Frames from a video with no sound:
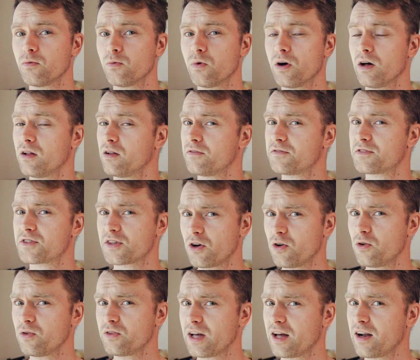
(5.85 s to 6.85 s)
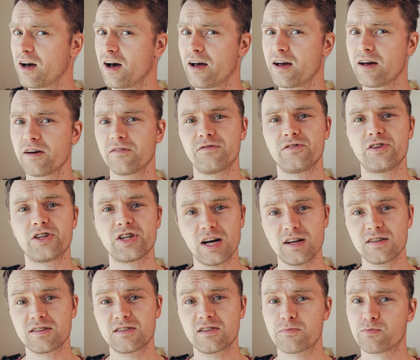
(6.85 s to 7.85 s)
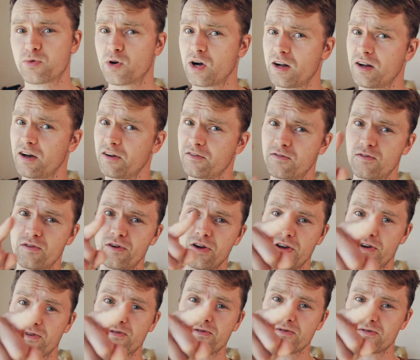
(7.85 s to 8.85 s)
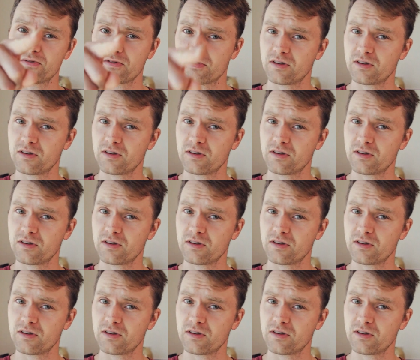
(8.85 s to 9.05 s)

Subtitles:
Well, if so, then I have just the product for you.